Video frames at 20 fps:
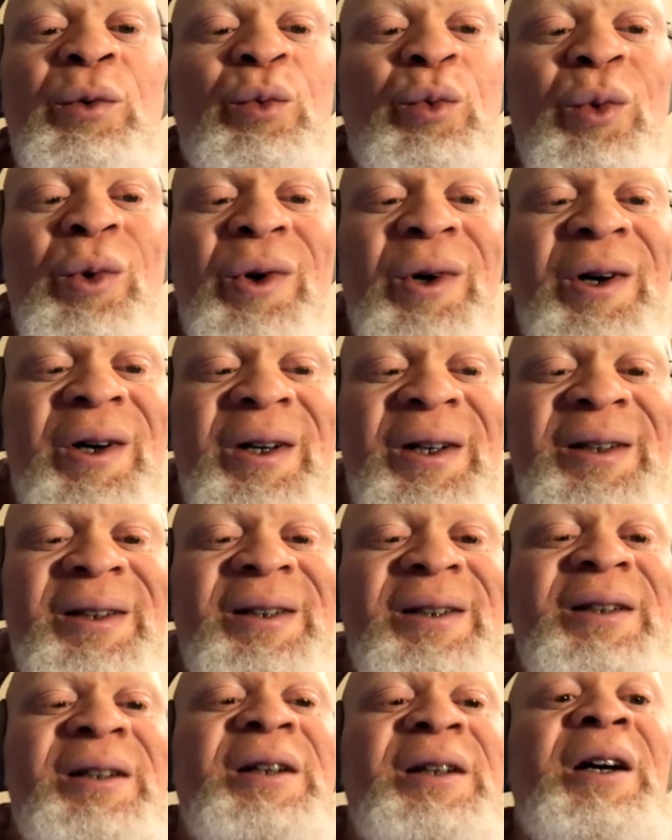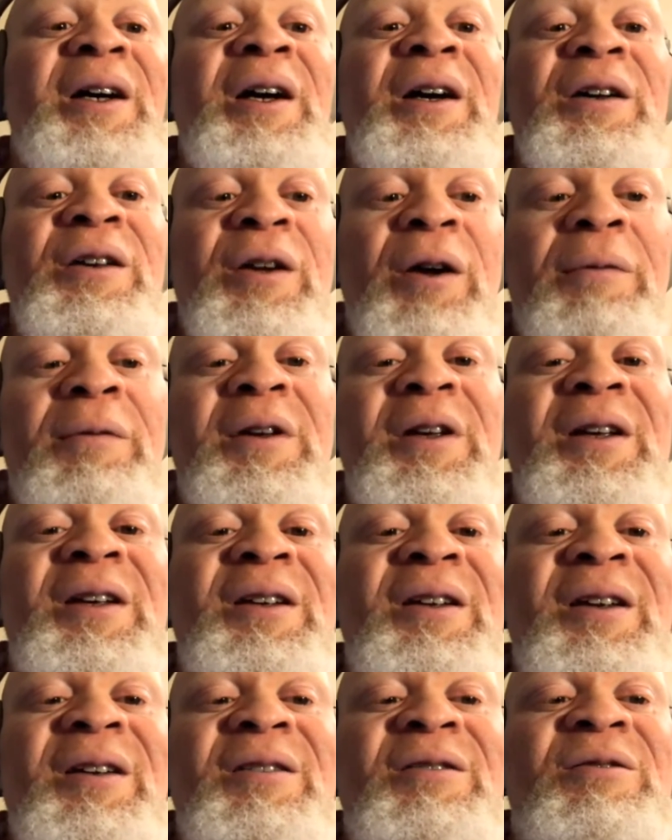What? You know, it,
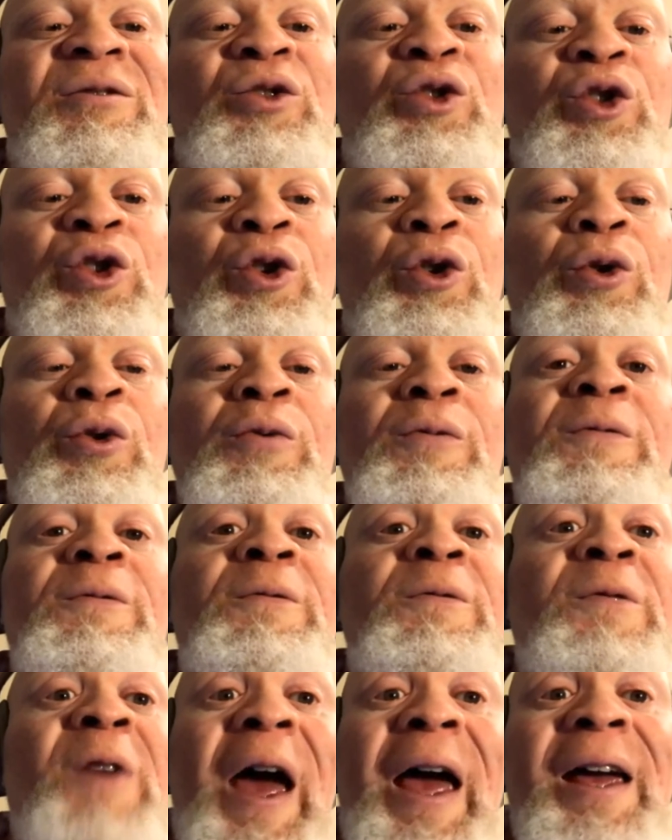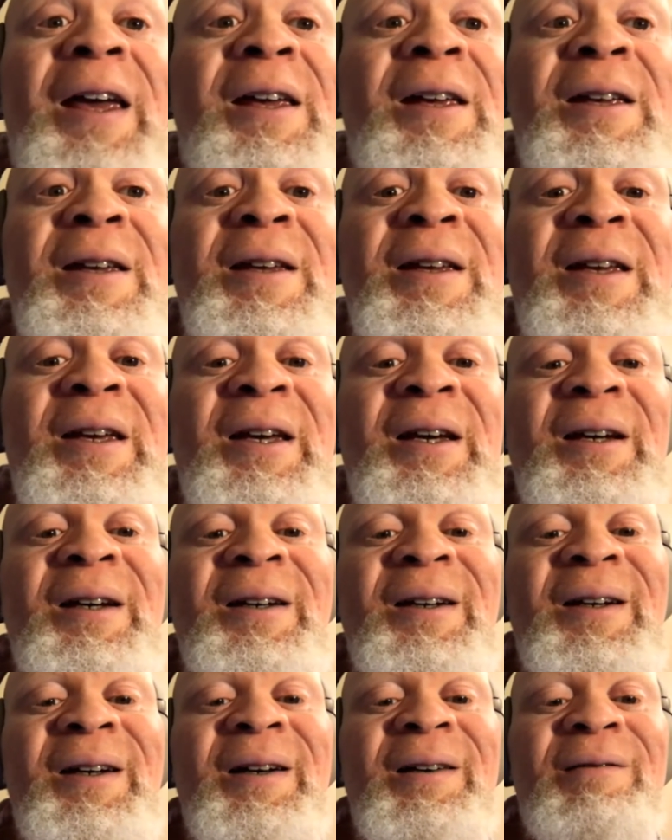it's too vague
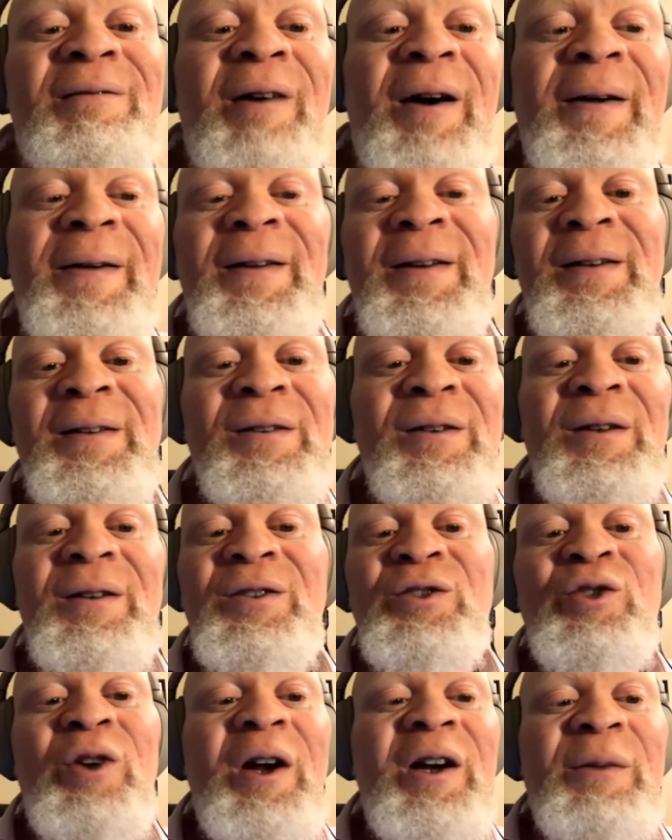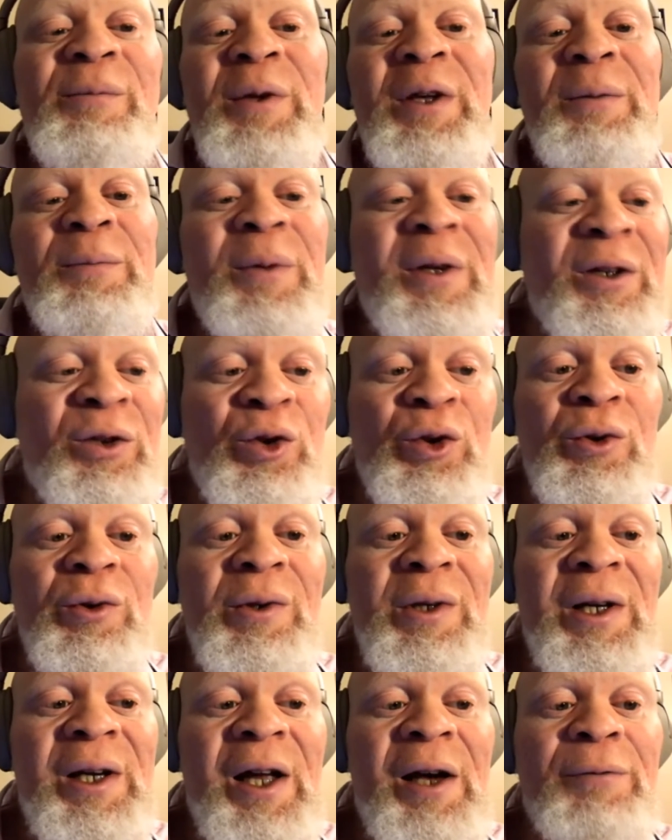right? He's trying to be a bit too
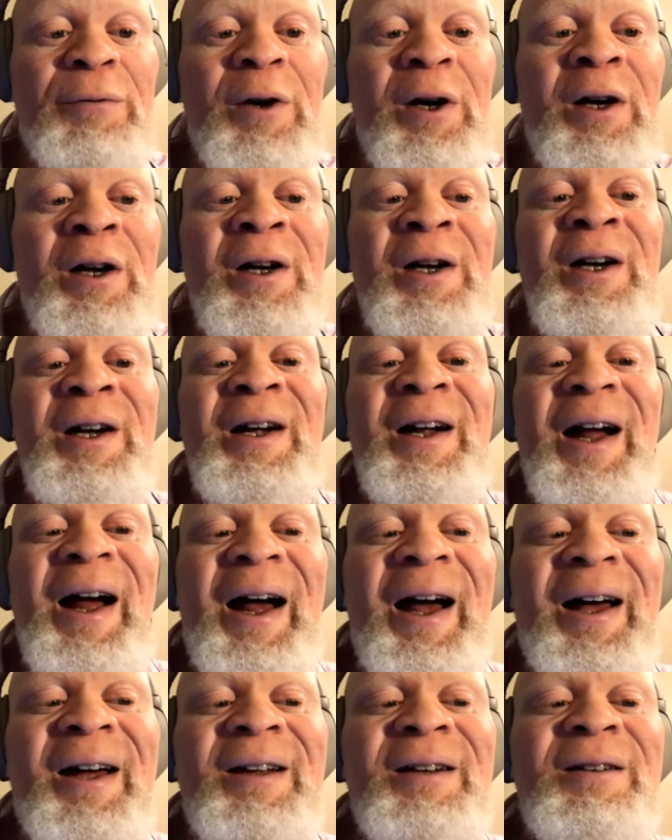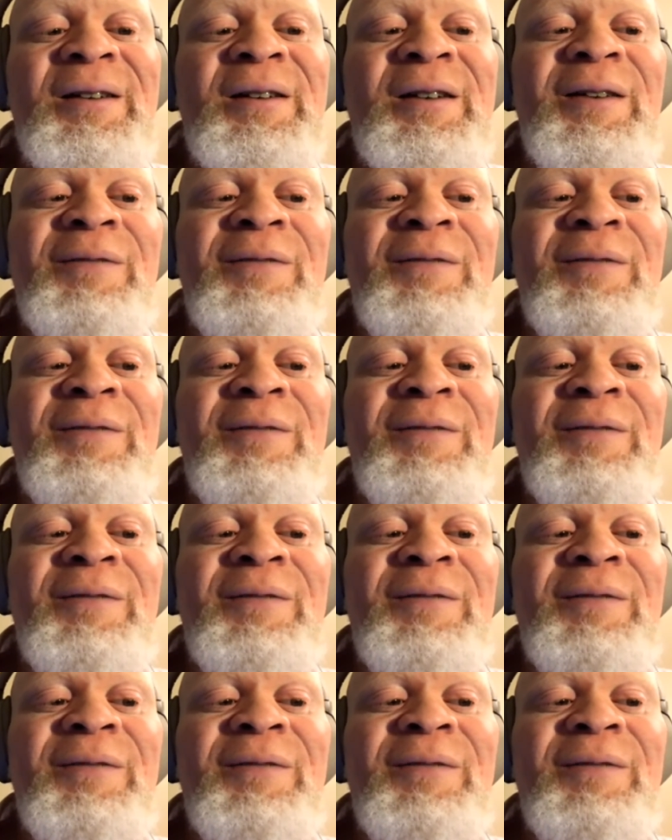clever, and